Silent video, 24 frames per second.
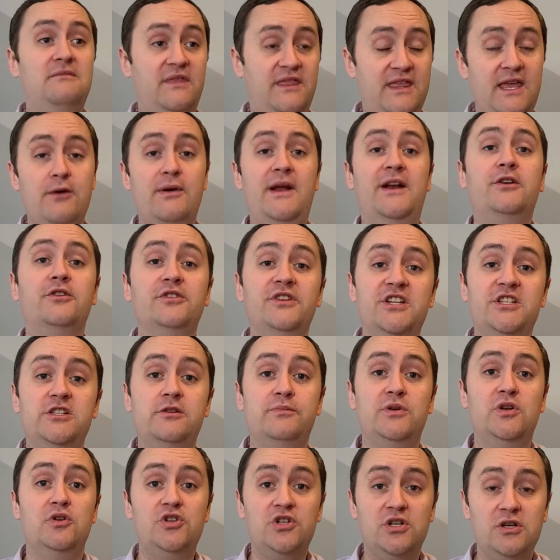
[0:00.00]
theoretical
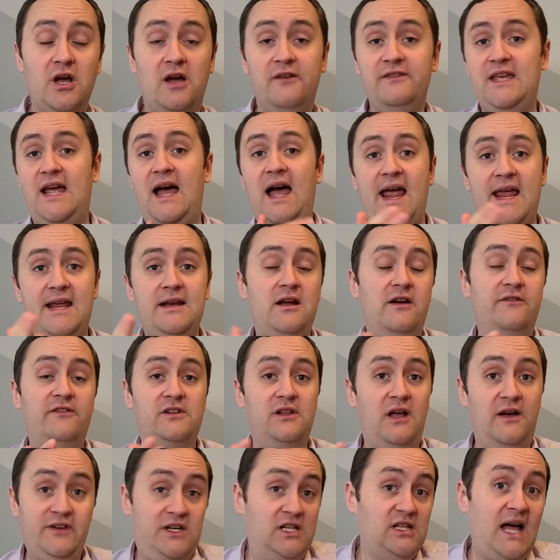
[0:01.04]
distribution of the height of
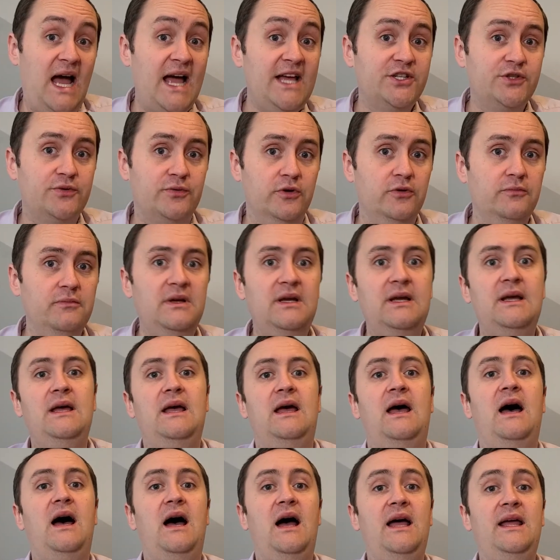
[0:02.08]
a classroom
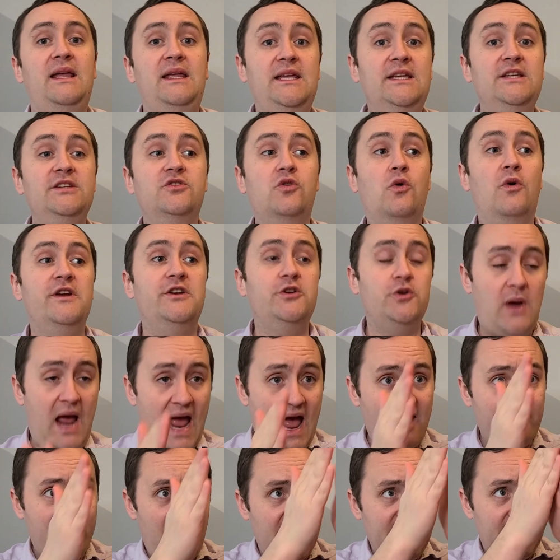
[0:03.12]
is going to
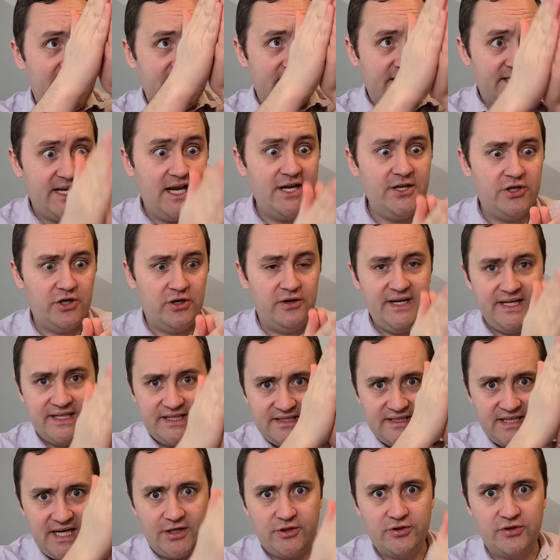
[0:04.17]
have at its center, its
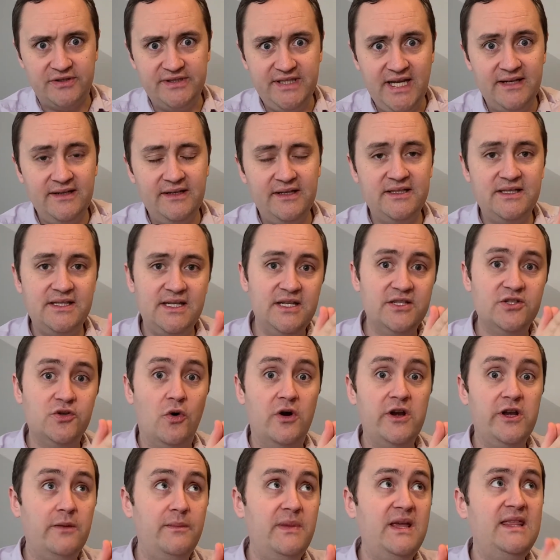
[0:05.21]
central tendency is
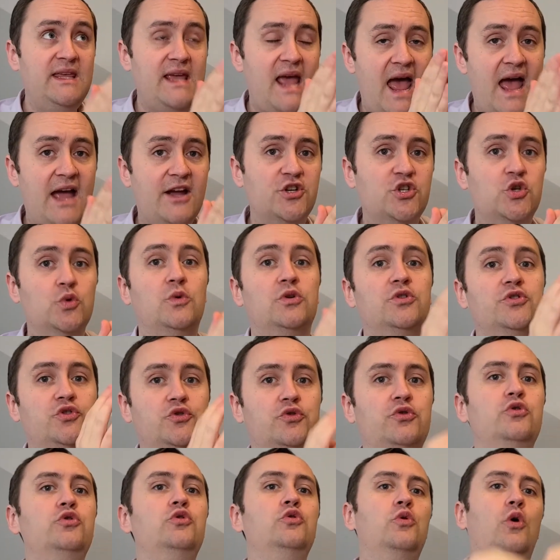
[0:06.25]
going to be the actual
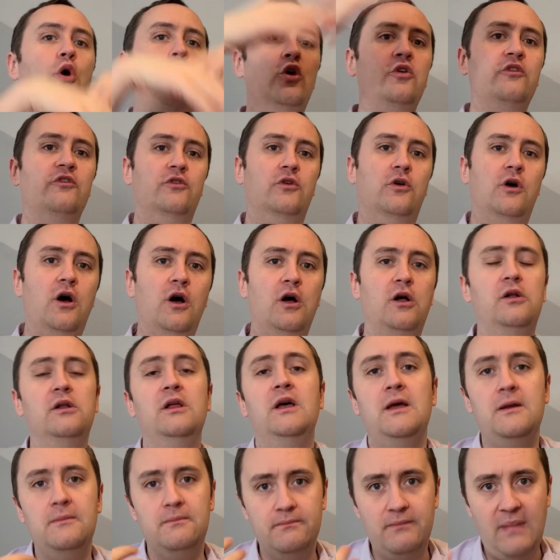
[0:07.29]
true overall
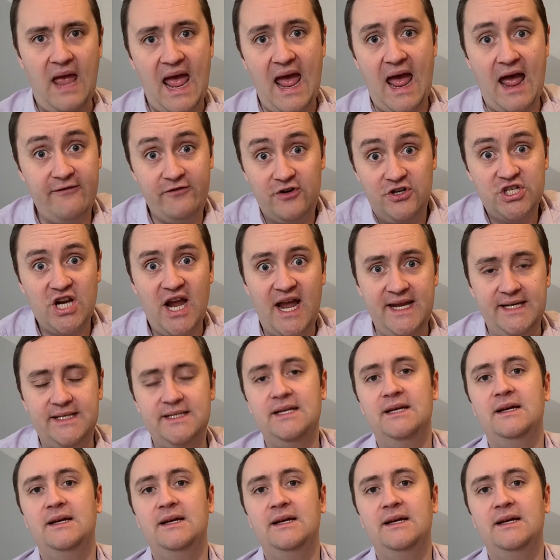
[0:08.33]
average height